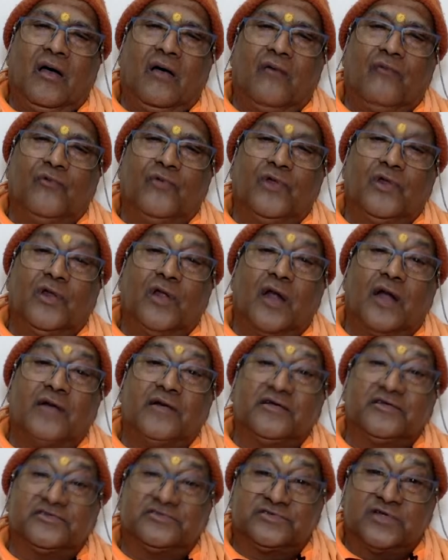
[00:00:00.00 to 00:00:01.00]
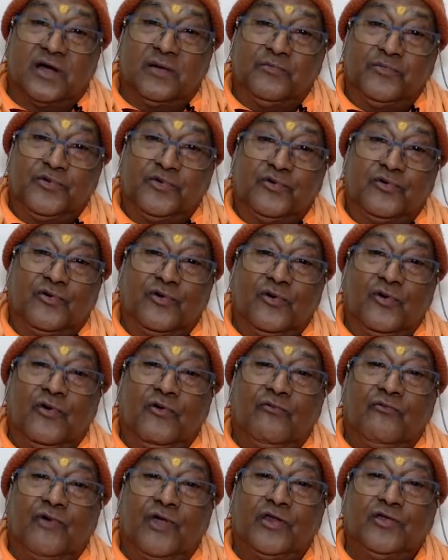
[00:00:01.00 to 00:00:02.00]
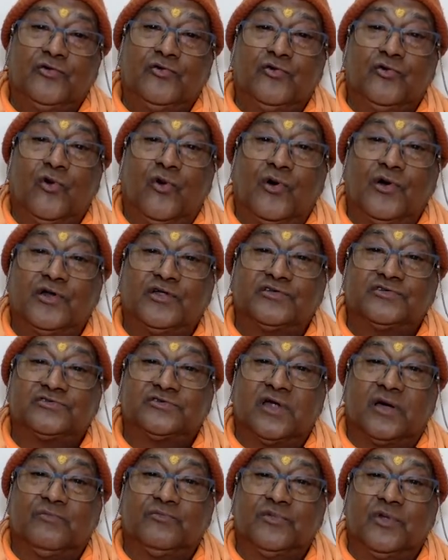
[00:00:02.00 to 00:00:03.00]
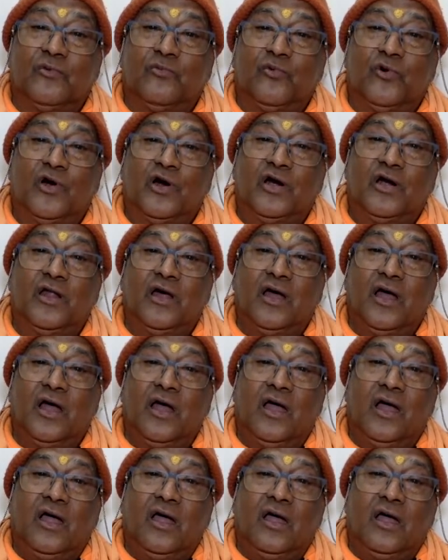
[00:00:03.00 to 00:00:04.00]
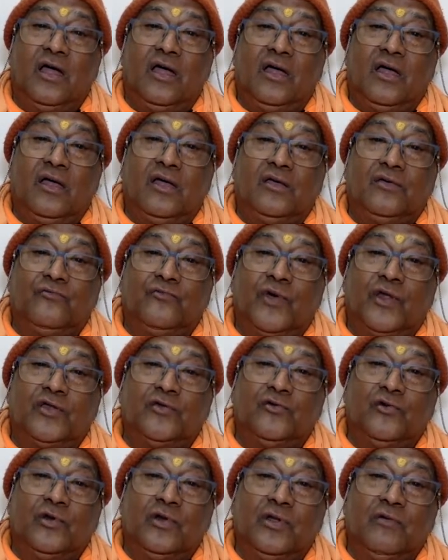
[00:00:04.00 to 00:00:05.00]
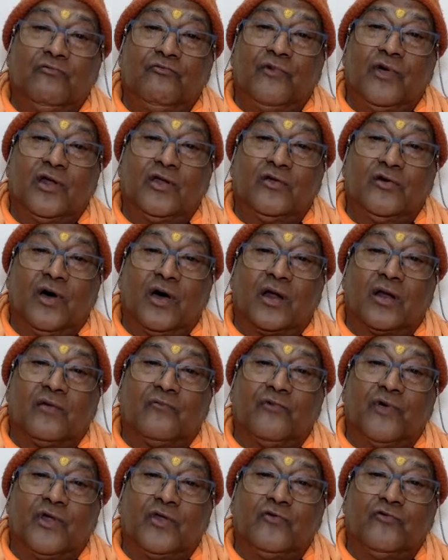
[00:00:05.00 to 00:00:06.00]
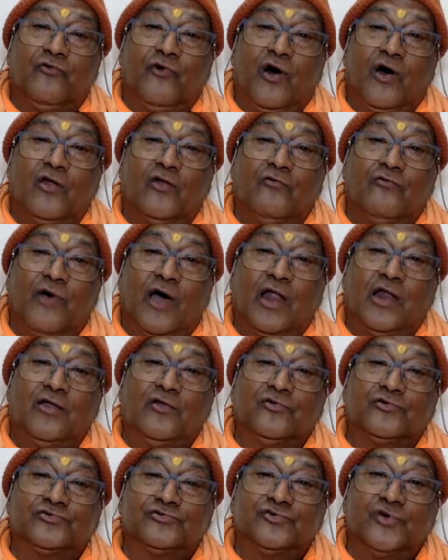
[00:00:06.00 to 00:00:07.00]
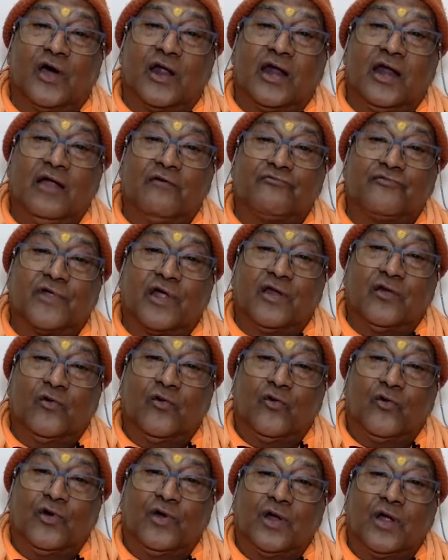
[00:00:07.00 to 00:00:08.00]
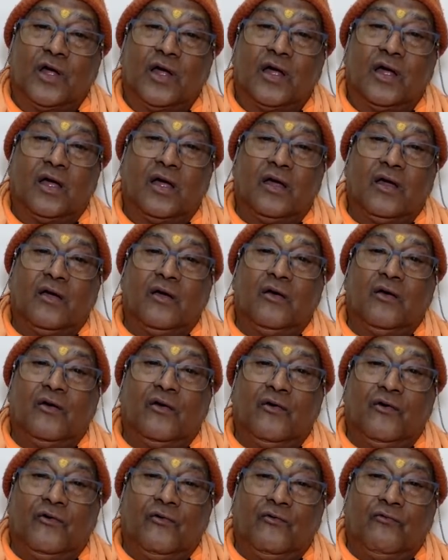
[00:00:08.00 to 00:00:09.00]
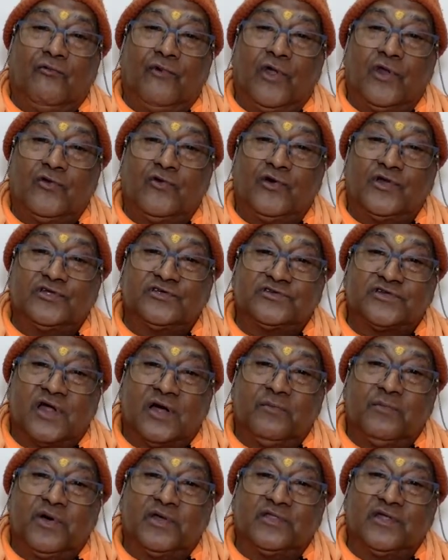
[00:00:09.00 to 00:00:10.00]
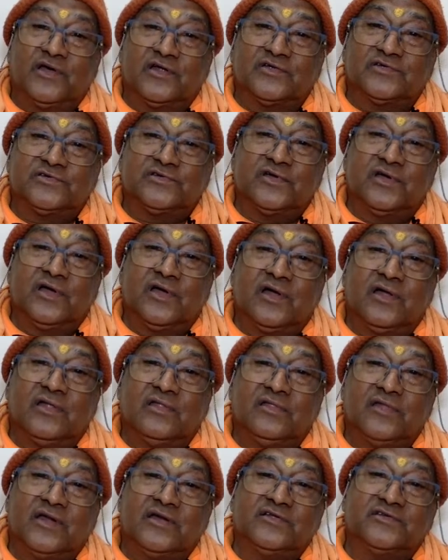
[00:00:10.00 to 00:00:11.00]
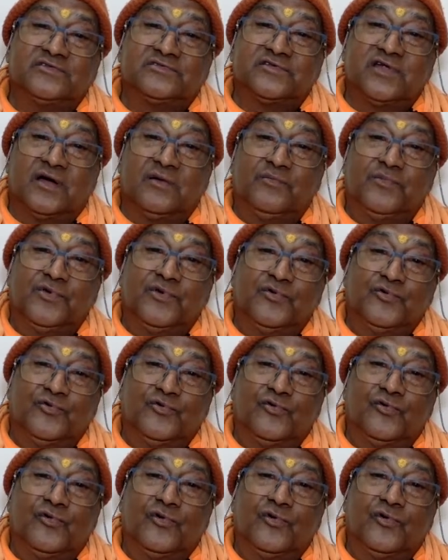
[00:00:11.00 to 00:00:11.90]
will not disturb you. When you don't disturb the world, when you follow values, you are left alone. When you disturb others, they disturb you.